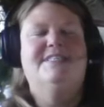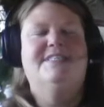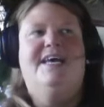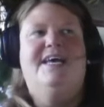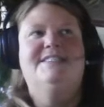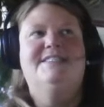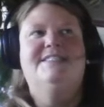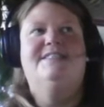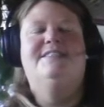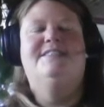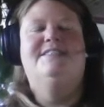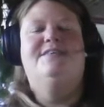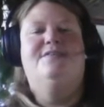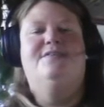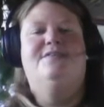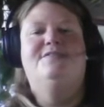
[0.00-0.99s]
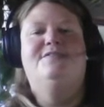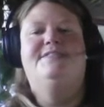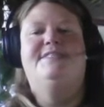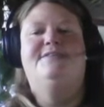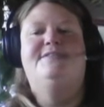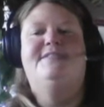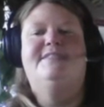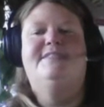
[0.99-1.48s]
class because you're just
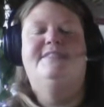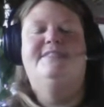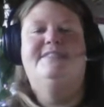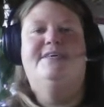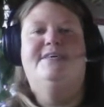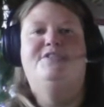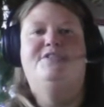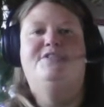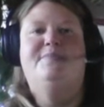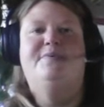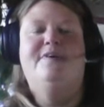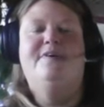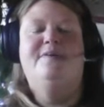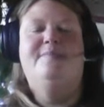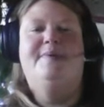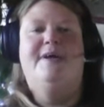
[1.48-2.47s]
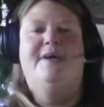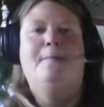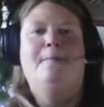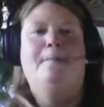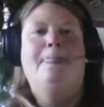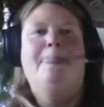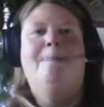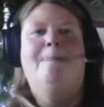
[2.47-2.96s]
using the discussion board, but
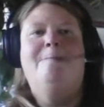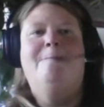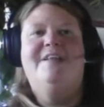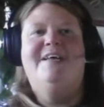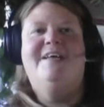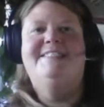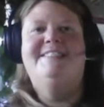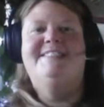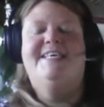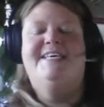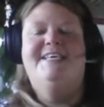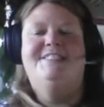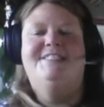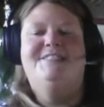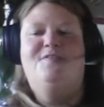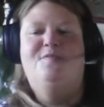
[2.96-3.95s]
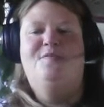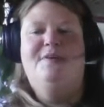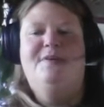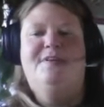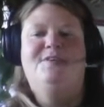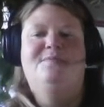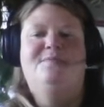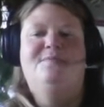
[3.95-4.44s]
the nice thing is if you
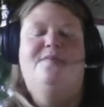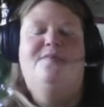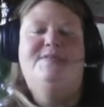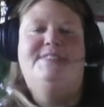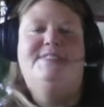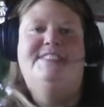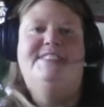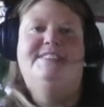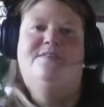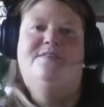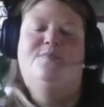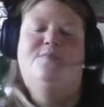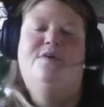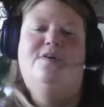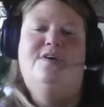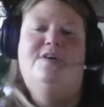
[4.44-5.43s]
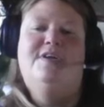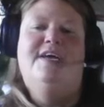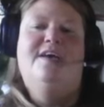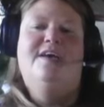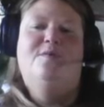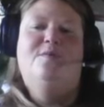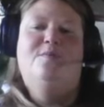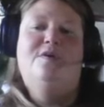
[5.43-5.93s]
build your references in Word,
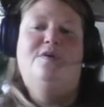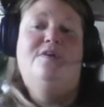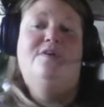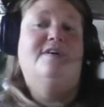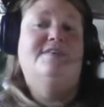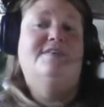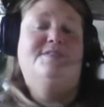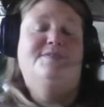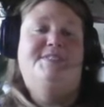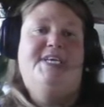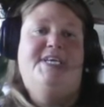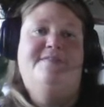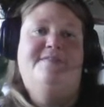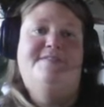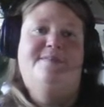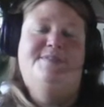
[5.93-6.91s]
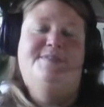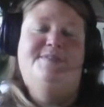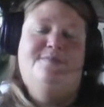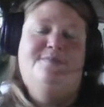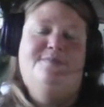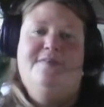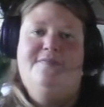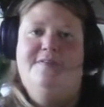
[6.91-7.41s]
Word also saves them. So
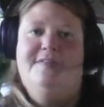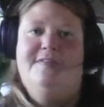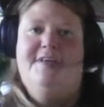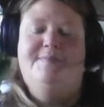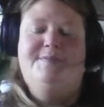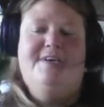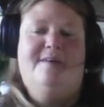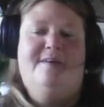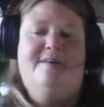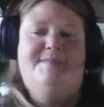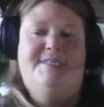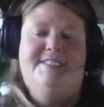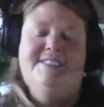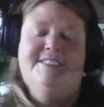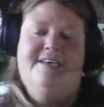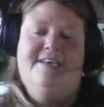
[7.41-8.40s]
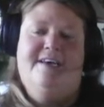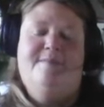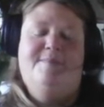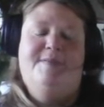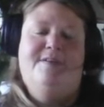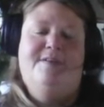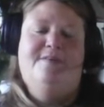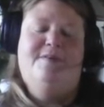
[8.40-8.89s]
whatever laptop,
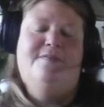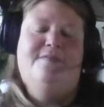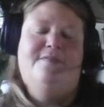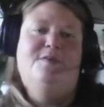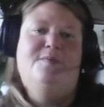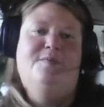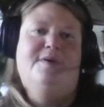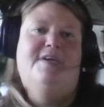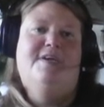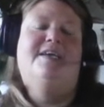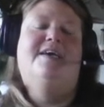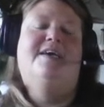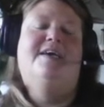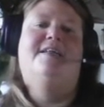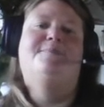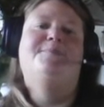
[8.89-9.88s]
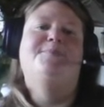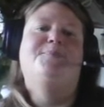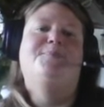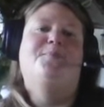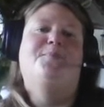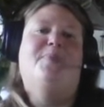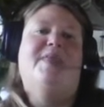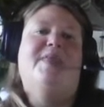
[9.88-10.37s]
desktop, whatever you're working on,
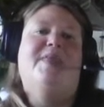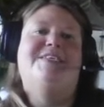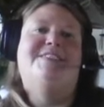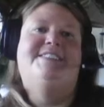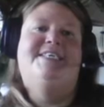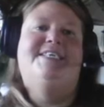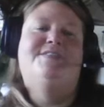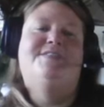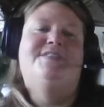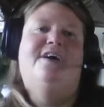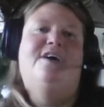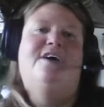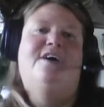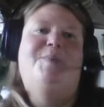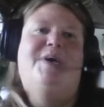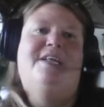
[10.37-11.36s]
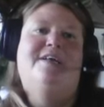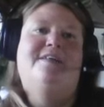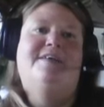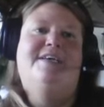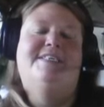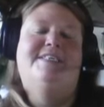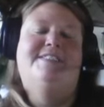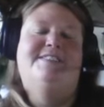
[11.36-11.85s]
it saves it
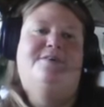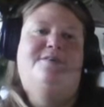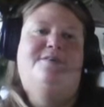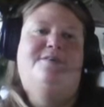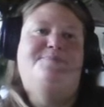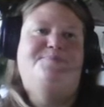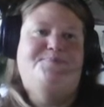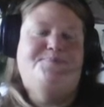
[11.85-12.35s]
automatically. So